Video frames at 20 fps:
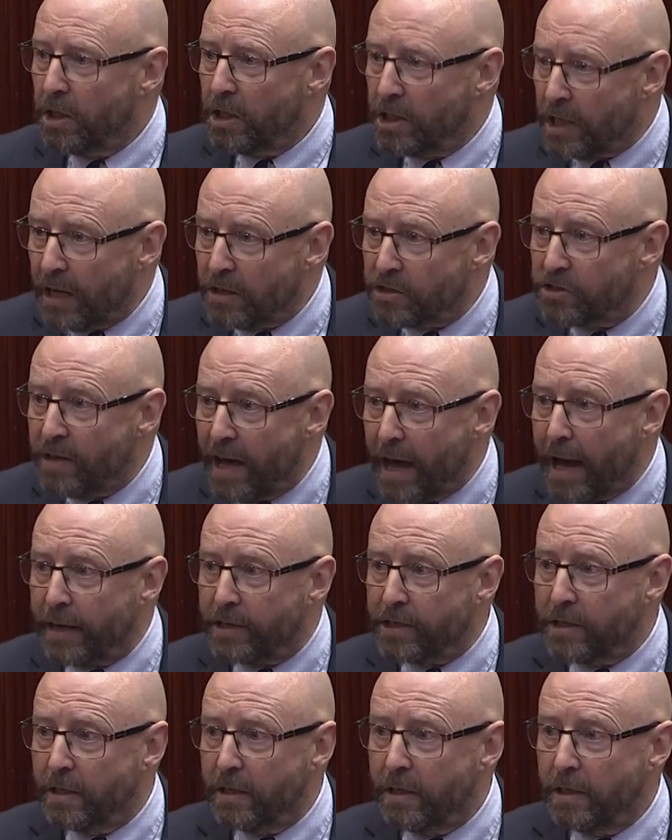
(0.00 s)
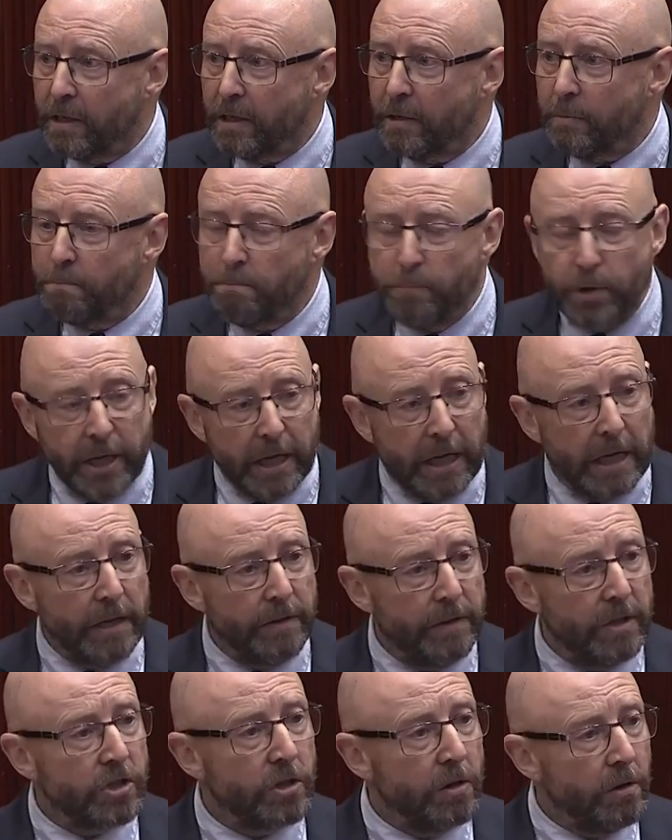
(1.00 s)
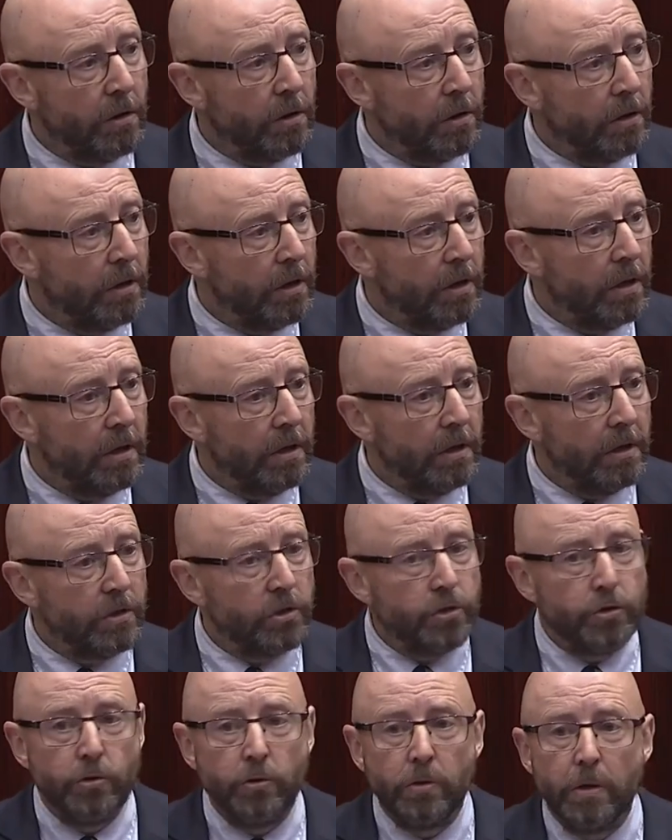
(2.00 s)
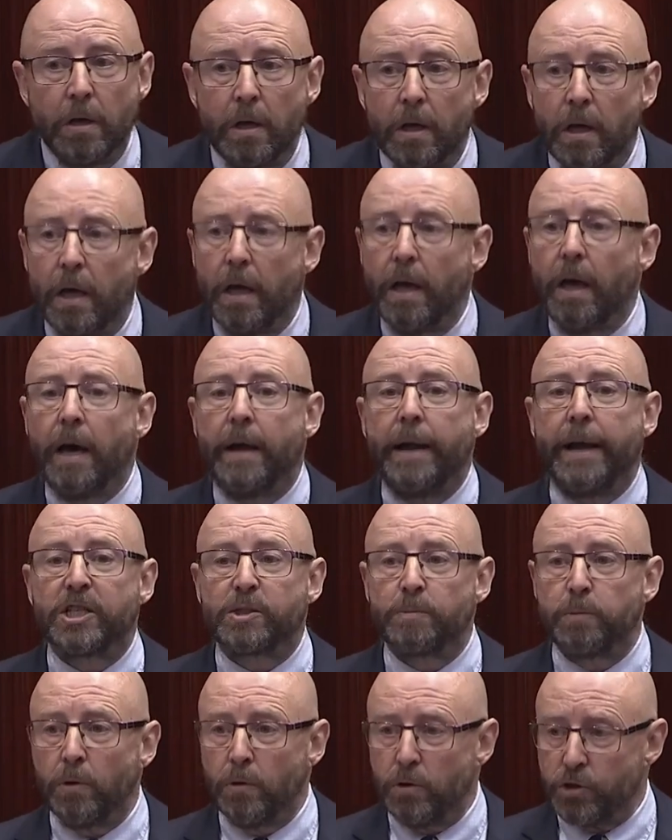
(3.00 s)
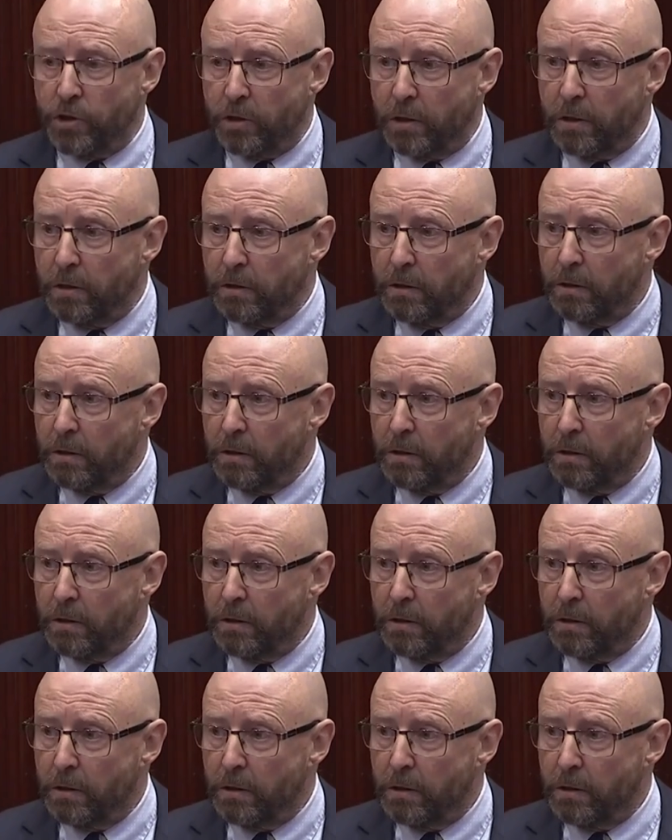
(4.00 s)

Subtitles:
Does that bring this law to an explosion?